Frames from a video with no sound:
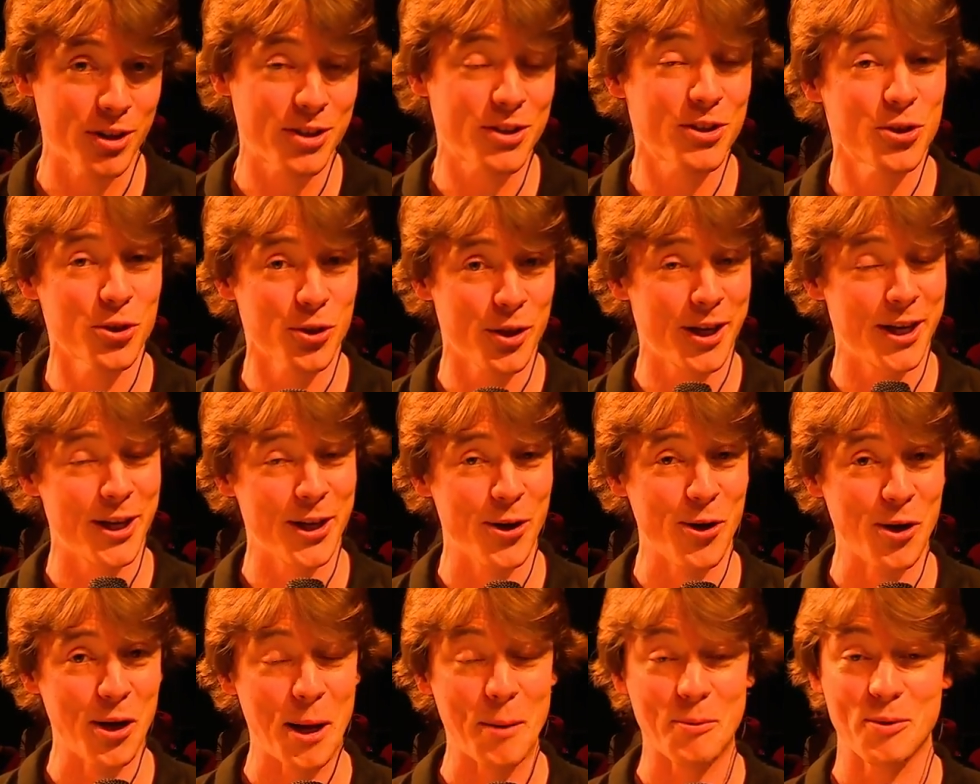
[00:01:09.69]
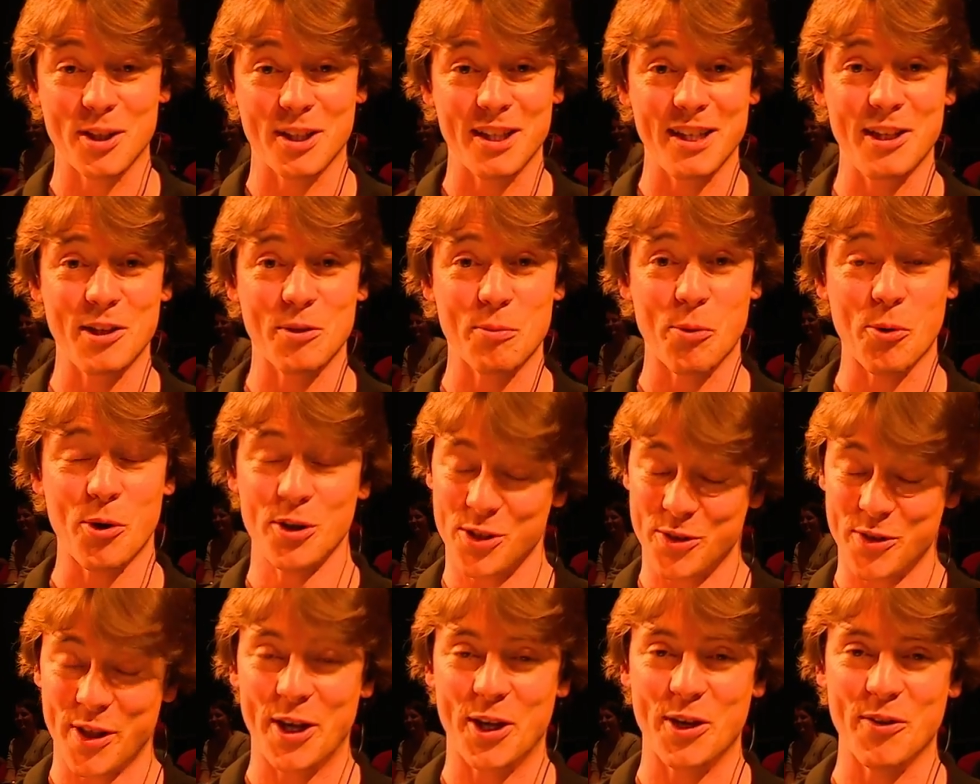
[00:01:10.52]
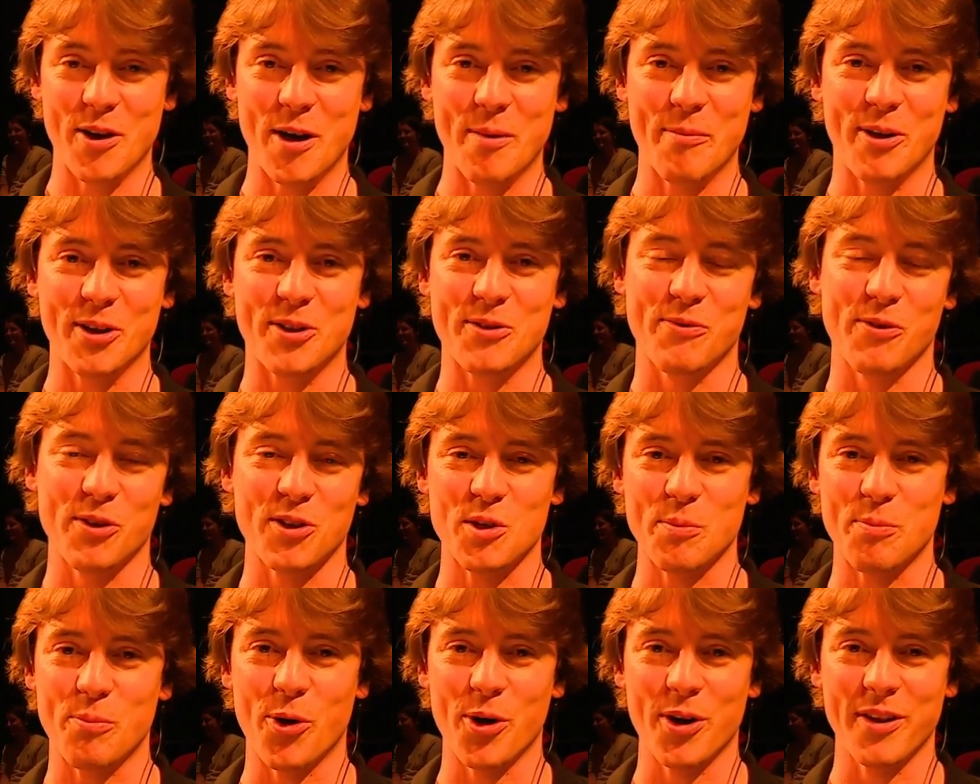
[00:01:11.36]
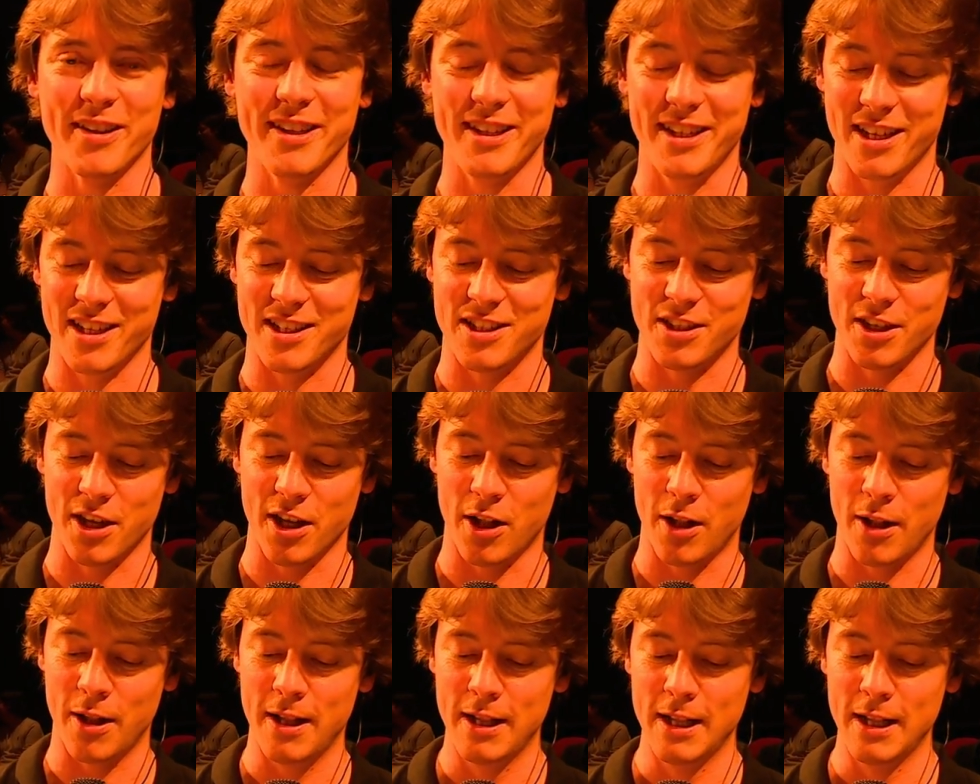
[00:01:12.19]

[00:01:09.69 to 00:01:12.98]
So there you go, Leipzig Esports. Thank you very much for supporting the DSCL.